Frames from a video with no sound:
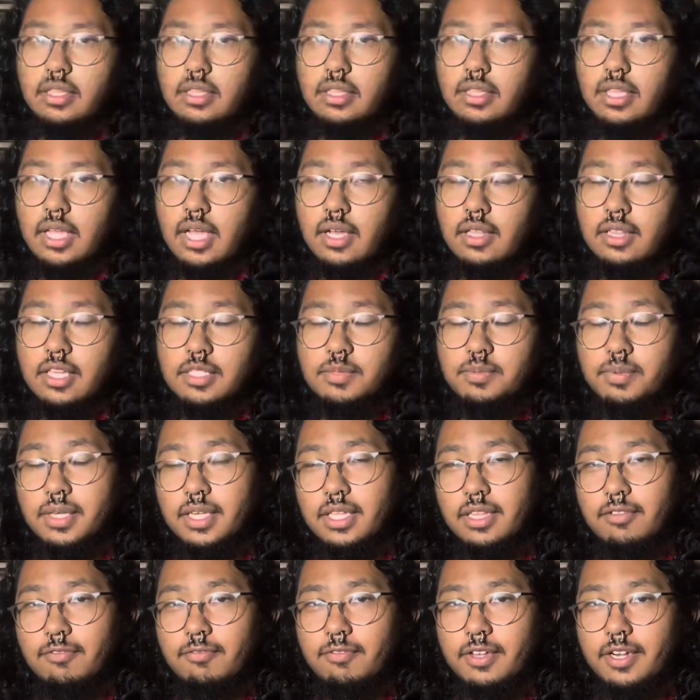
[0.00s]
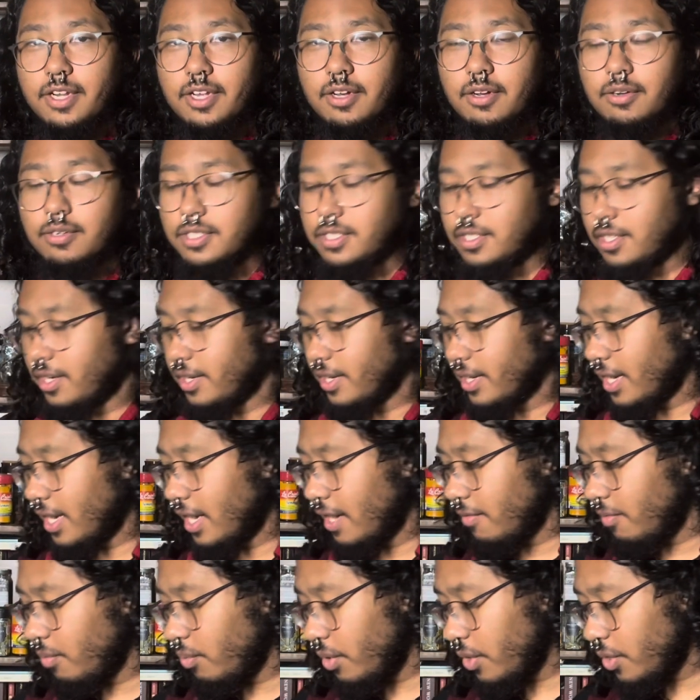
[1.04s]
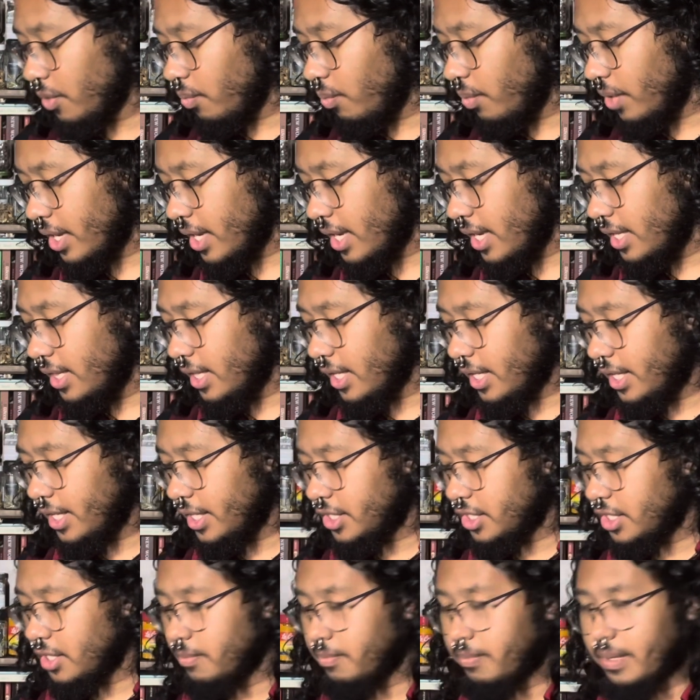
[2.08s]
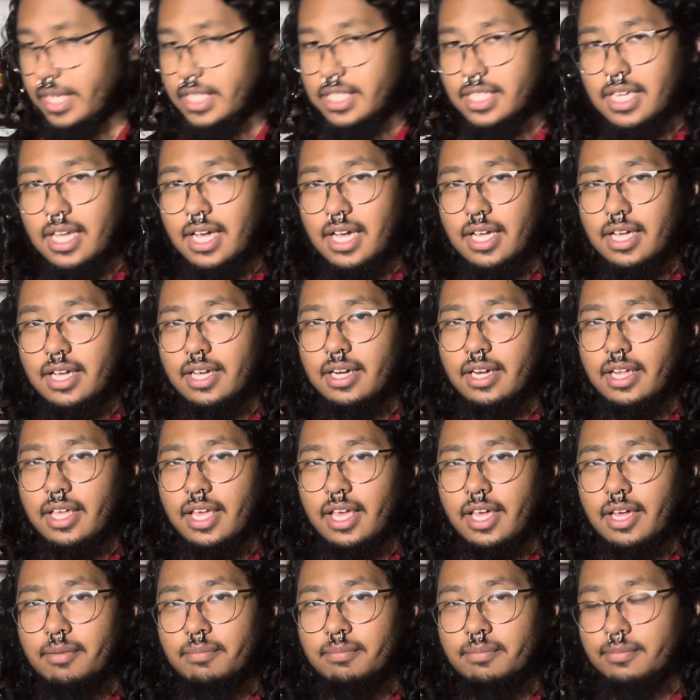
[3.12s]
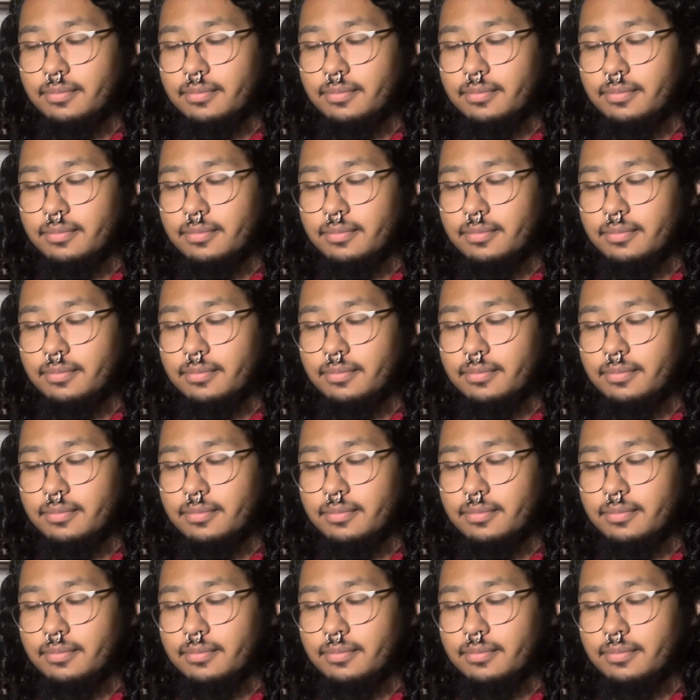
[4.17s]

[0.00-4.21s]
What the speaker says: Now, let's begin the video starting off with Wicca in the Kitchen by Scott Cunningham.